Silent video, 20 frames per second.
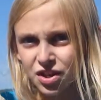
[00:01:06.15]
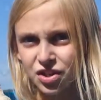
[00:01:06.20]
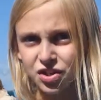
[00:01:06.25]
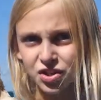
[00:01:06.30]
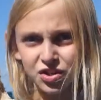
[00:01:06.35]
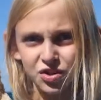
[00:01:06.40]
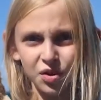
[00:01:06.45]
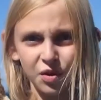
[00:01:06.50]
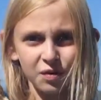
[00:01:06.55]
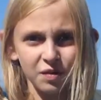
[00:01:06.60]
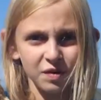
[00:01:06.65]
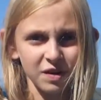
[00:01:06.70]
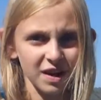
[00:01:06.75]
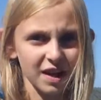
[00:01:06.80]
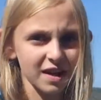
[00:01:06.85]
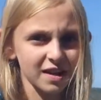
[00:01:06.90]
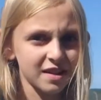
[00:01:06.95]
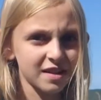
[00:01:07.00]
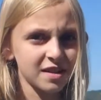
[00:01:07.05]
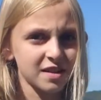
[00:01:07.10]
Just don't
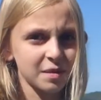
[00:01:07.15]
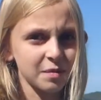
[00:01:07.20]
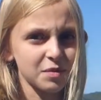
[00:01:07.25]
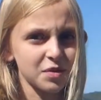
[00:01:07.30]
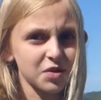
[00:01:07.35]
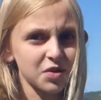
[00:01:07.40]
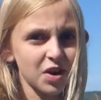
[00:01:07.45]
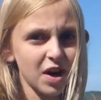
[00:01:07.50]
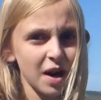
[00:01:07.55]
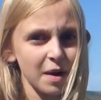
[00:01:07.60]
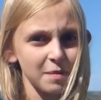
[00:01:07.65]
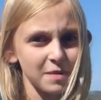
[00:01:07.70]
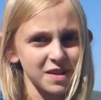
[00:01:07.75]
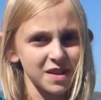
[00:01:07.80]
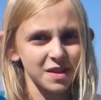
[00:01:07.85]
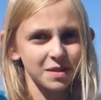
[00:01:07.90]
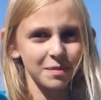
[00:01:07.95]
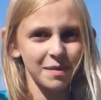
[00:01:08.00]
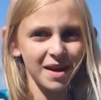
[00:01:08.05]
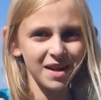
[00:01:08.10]
forget to subscribe and
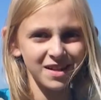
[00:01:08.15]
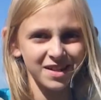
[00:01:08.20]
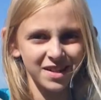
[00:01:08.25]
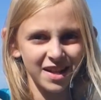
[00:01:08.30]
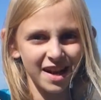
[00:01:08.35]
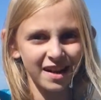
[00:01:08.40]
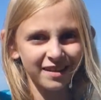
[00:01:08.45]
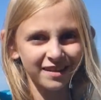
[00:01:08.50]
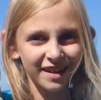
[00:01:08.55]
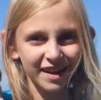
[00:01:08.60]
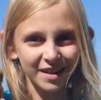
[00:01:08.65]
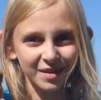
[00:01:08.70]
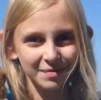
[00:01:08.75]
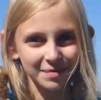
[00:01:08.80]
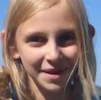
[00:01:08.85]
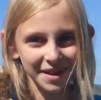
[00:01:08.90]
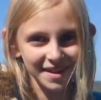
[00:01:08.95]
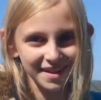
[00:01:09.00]
smash that like